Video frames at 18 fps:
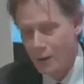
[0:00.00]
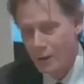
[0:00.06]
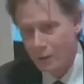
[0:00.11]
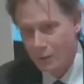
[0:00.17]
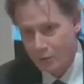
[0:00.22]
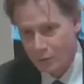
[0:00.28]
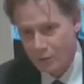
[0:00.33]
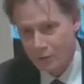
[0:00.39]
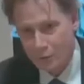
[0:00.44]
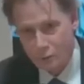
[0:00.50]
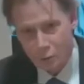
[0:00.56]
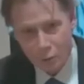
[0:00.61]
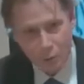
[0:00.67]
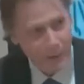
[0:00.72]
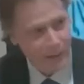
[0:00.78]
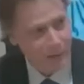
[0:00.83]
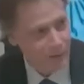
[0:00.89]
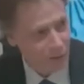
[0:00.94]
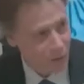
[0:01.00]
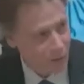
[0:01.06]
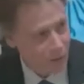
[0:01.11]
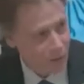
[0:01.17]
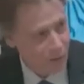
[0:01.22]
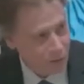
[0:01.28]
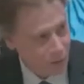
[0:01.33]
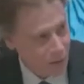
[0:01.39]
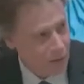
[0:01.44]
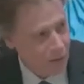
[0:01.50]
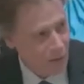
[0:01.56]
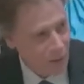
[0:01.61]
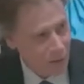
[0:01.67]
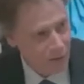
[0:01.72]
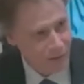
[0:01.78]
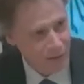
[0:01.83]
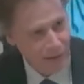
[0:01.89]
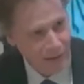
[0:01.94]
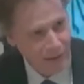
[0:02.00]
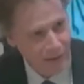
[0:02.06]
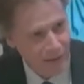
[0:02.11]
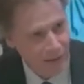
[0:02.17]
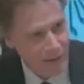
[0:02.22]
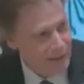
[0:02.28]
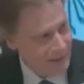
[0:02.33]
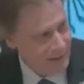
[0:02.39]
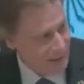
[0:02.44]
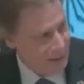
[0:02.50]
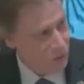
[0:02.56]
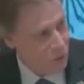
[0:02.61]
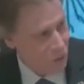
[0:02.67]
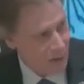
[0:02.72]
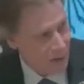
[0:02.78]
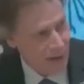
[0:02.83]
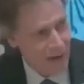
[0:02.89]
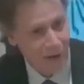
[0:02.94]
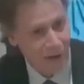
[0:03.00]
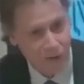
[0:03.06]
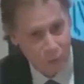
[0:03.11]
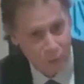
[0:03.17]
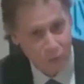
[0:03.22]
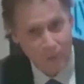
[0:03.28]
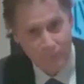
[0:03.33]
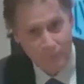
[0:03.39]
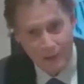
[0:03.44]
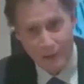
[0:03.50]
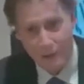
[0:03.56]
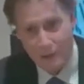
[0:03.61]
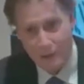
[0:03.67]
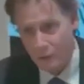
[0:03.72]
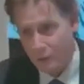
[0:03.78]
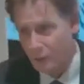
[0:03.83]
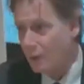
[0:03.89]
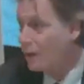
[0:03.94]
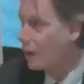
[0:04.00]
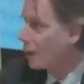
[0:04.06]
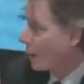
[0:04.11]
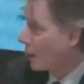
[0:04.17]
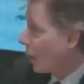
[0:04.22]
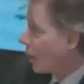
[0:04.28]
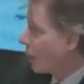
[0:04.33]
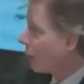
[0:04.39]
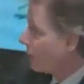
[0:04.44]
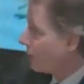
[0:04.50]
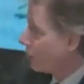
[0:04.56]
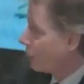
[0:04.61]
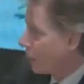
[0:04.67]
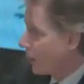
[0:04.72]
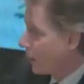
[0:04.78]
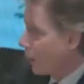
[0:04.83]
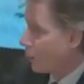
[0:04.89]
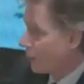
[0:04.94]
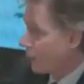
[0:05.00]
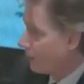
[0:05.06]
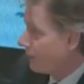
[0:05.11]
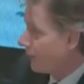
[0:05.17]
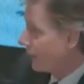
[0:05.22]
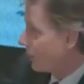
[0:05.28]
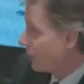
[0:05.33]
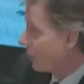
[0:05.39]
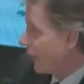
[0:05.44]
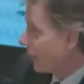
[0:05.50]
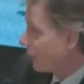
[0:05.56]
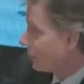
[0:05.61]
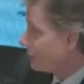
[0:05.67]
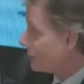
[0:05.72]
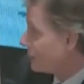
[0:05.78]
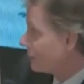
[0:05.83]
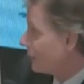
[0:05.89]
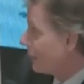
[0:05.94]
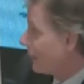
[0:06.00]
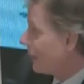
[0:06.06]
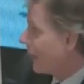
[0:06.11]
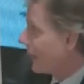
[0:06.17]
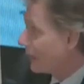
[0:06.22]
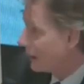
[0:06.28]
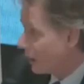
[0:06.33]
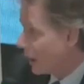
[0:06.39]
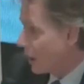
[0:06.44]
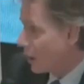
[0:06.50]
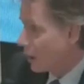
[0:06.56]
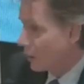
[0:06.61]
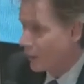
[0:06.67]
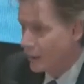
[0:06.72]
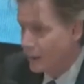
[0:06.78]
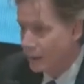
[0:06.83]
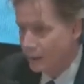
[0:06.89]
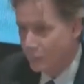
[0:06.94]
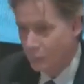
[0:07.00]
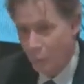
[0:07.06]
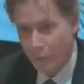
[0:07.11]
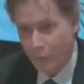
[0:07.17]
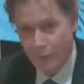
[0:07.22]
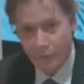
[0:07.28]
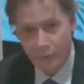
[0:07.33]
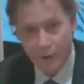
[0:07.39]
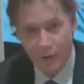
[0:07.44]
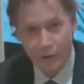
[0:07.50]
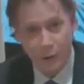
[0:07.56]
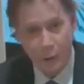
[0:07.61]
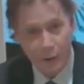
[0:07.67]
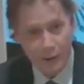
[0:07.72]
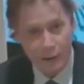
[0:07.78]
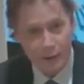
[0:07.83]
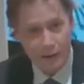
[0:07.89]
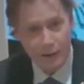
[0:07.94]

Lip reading: So central banks are also starting to understand nature has real value. Carbon, we already figured out. And Carbin is moving very quickly